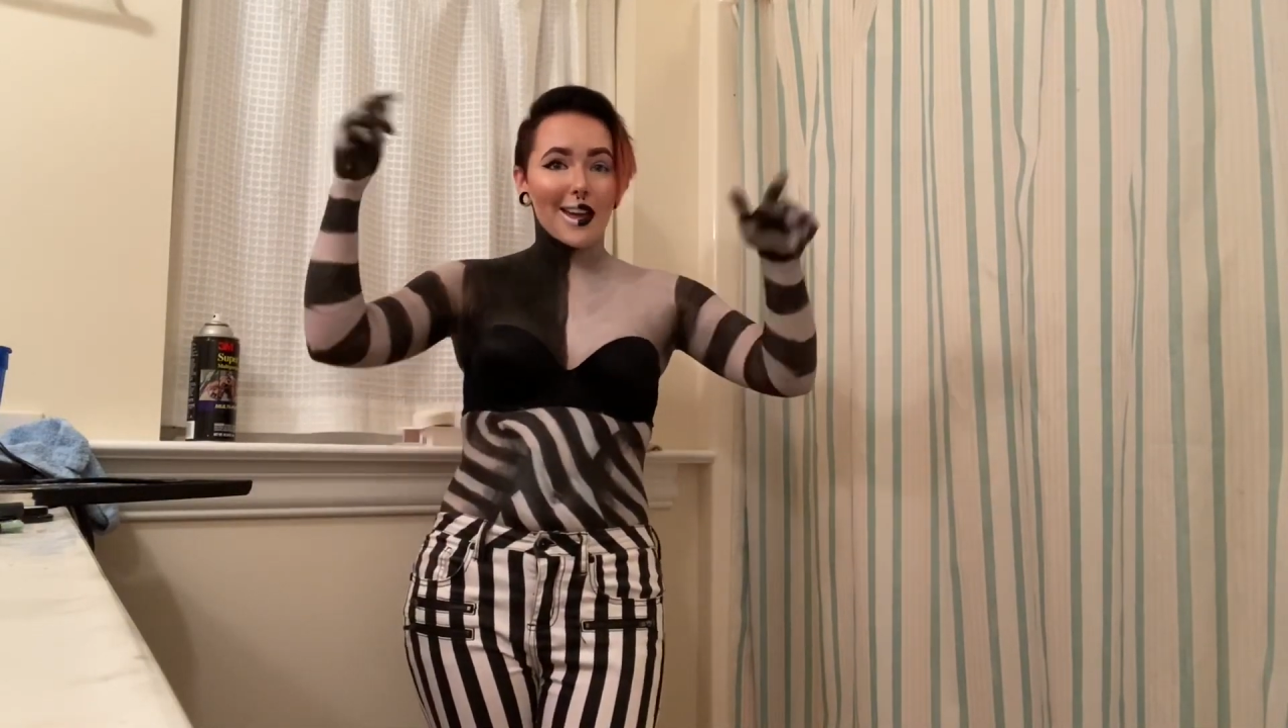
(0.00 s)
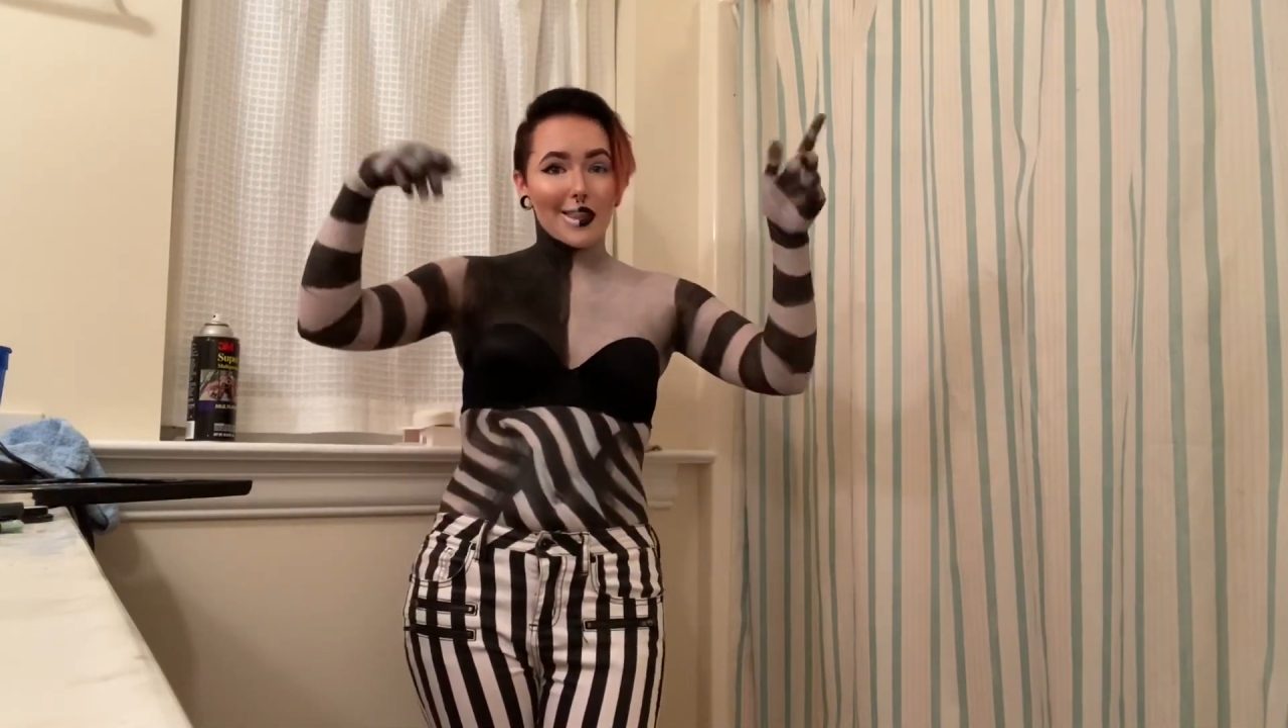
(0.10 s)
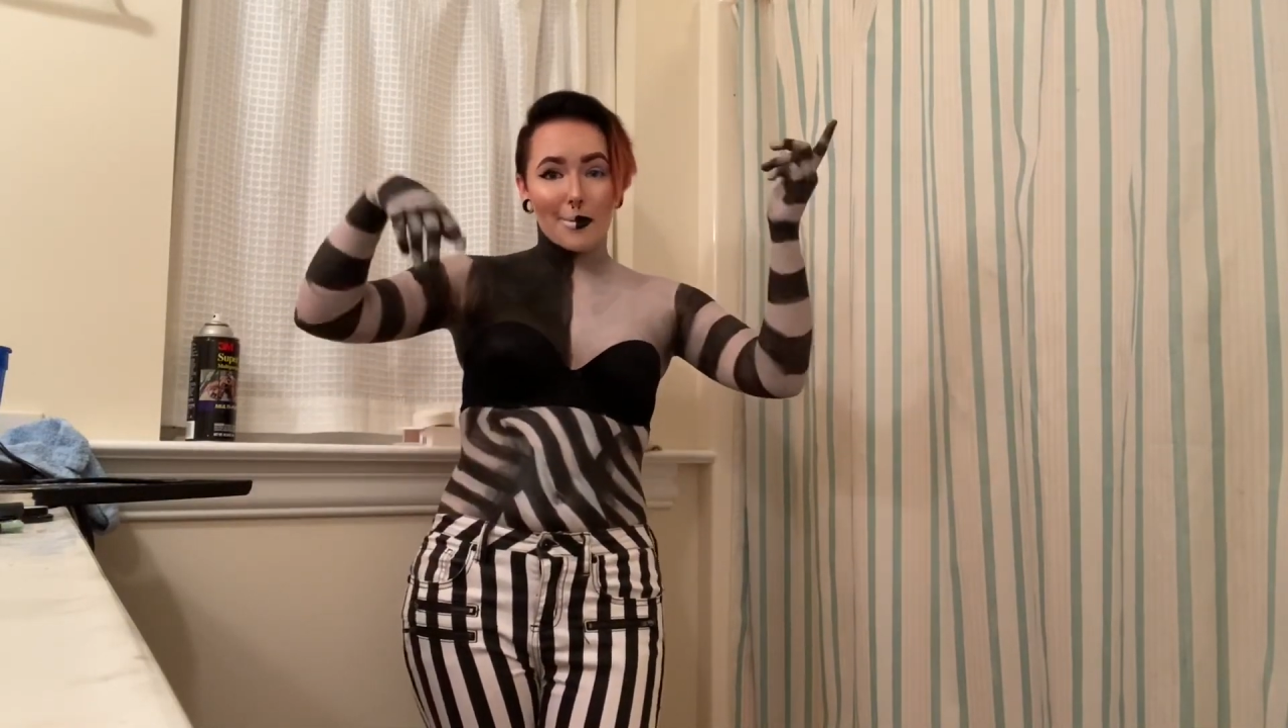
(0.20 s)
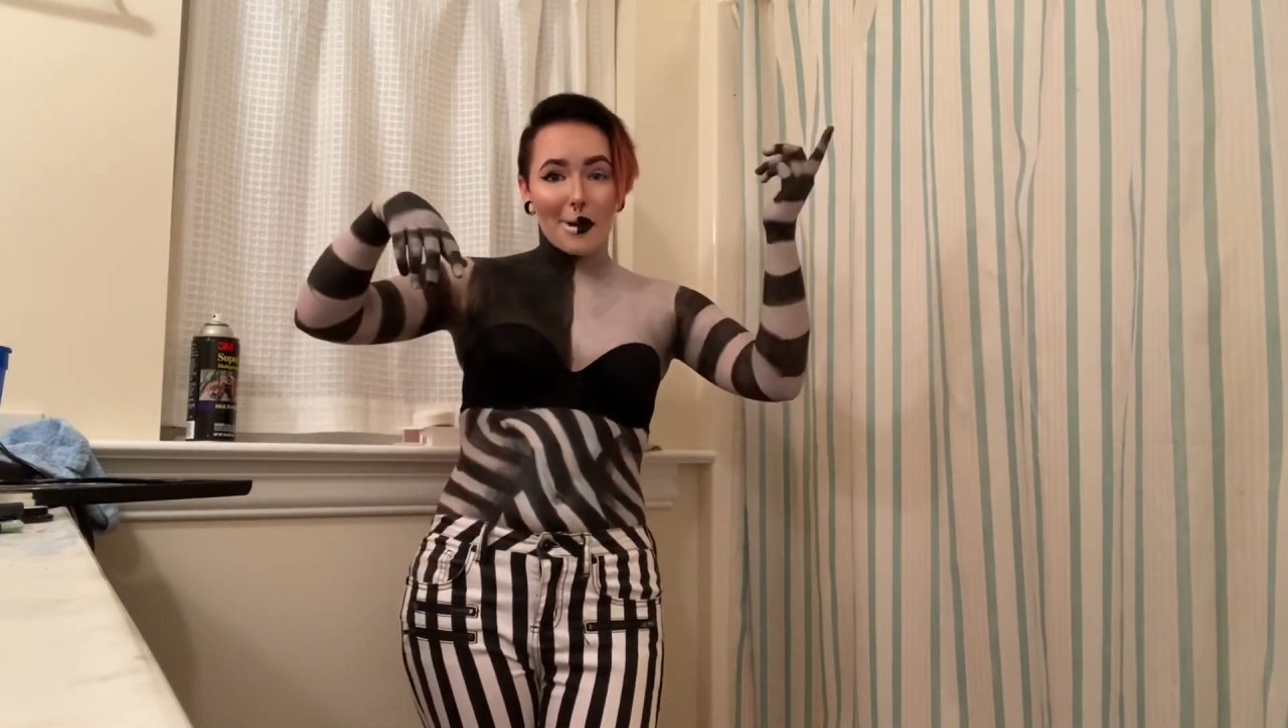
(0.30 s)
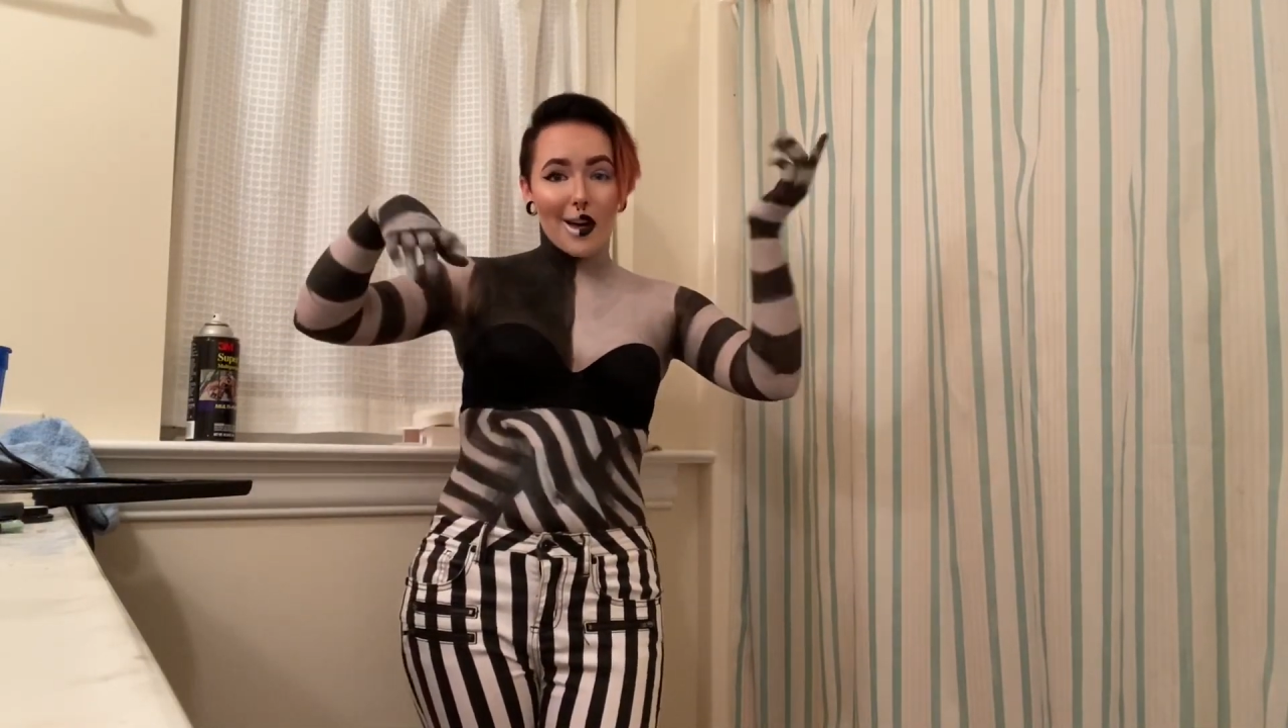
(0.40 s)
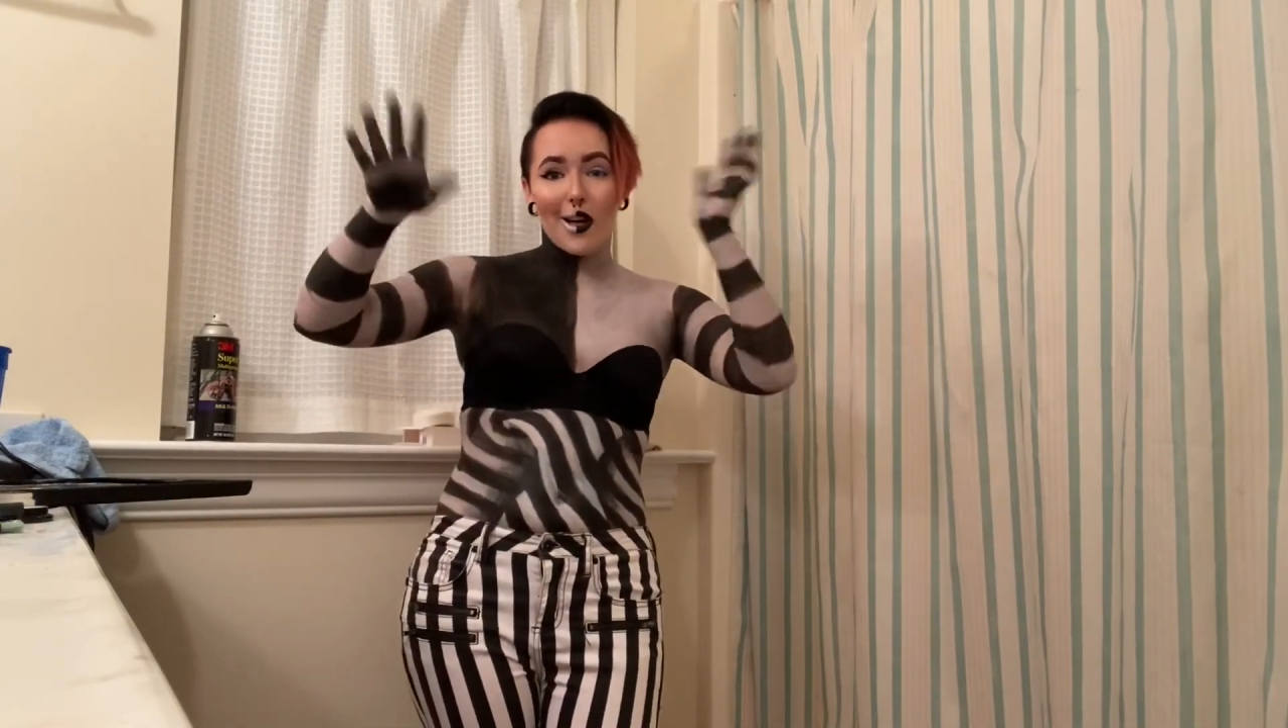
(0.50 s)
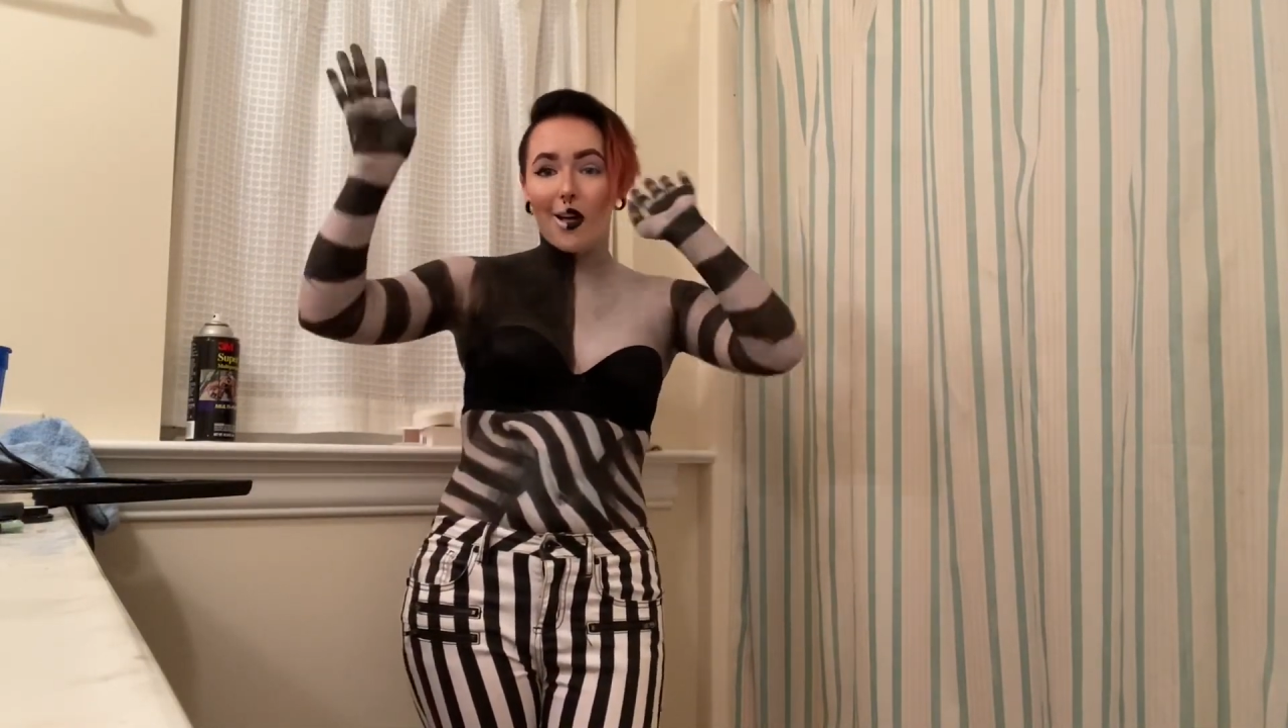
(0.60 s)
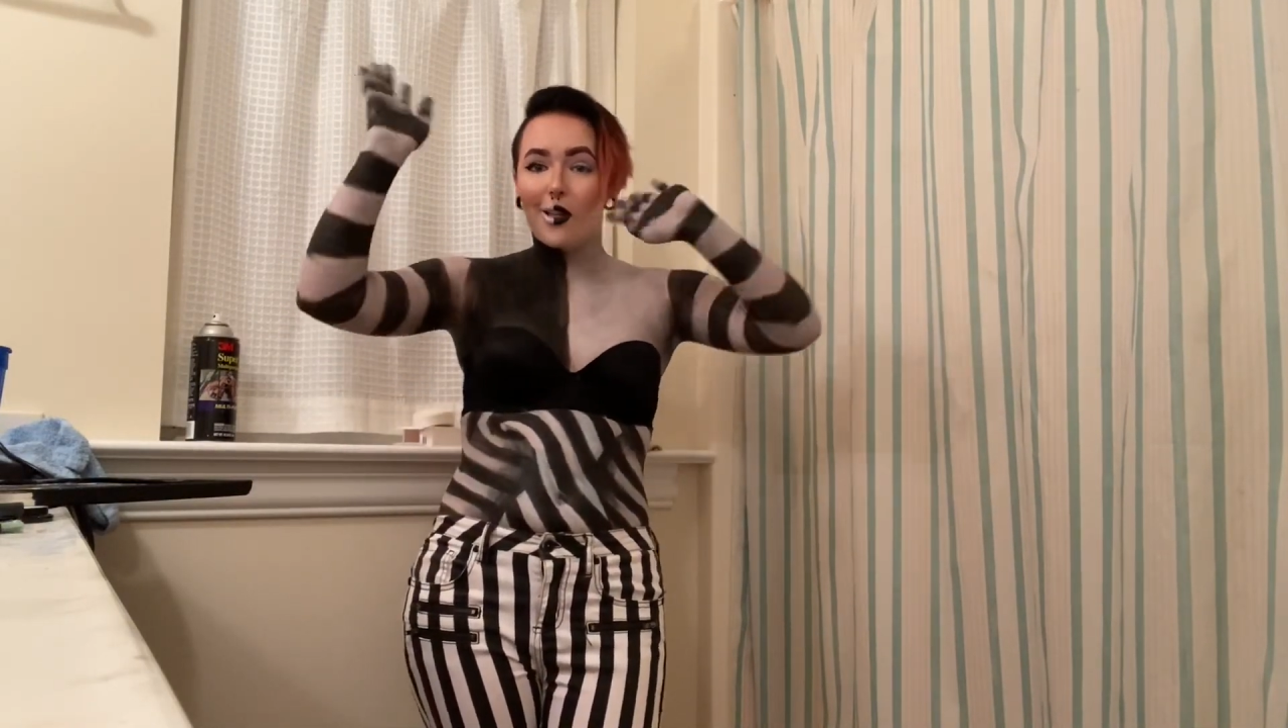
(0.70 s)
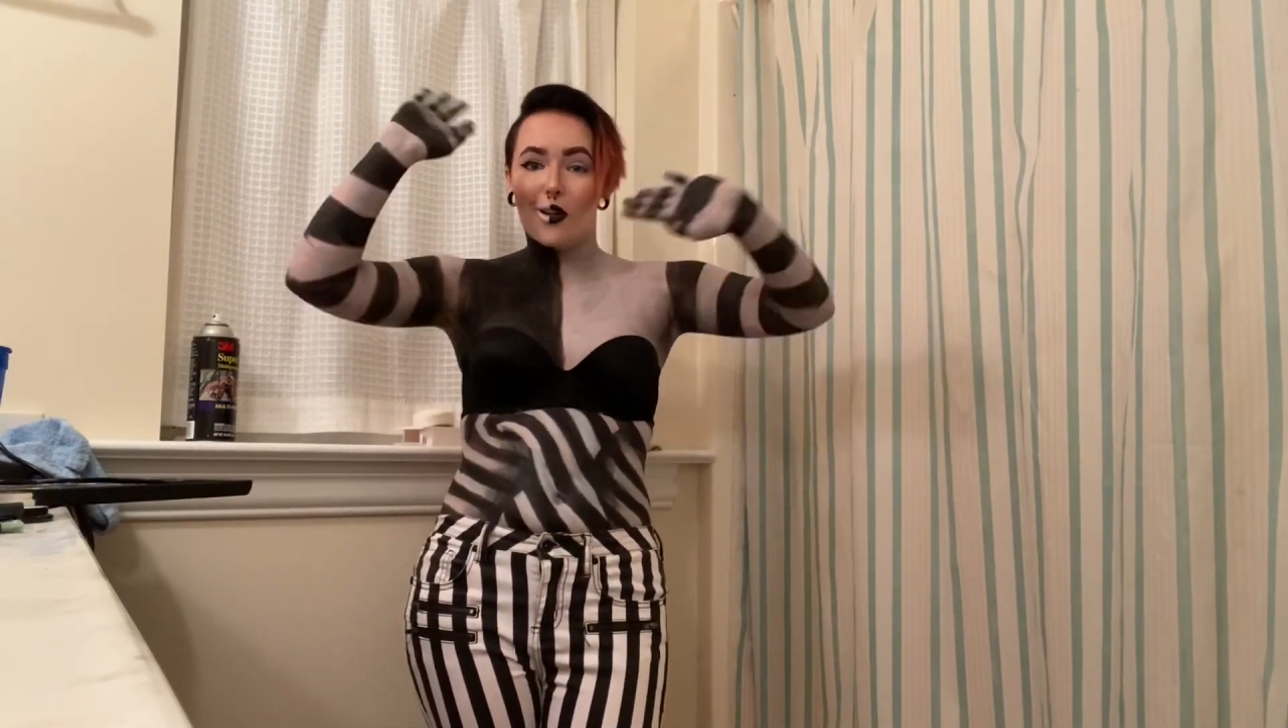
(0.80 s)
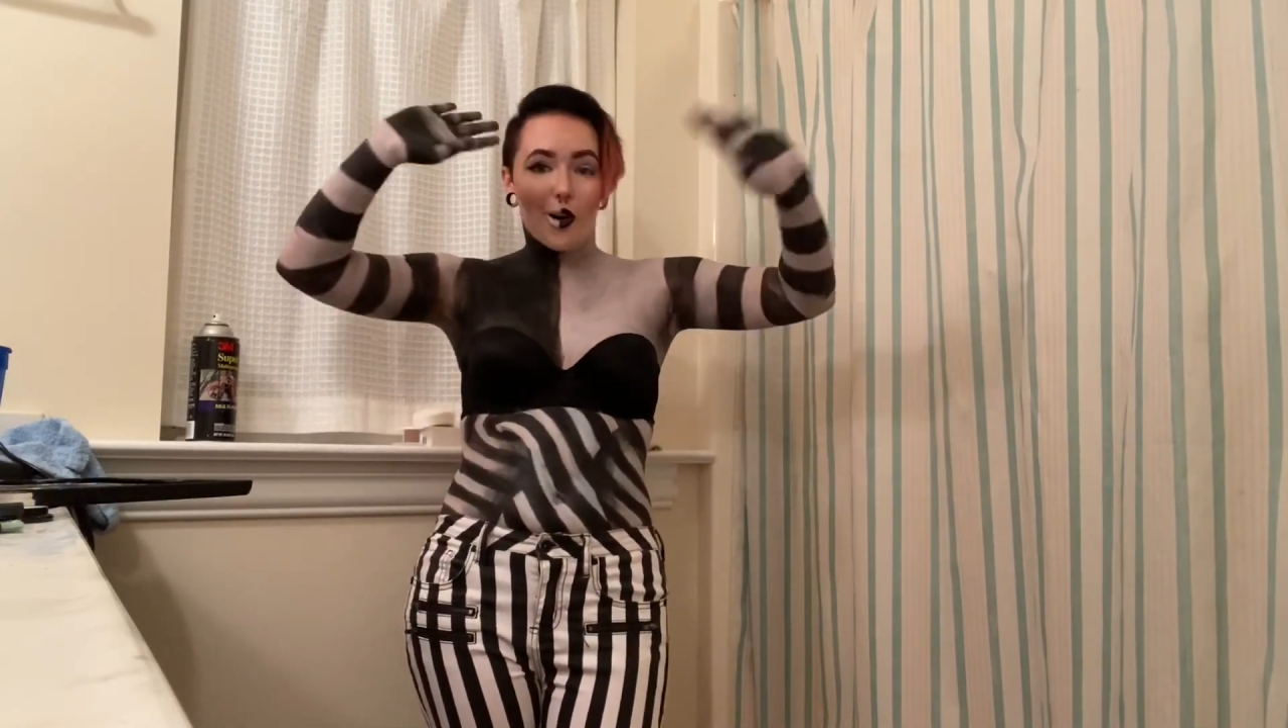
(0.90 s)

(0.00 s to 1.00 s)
hit the bell,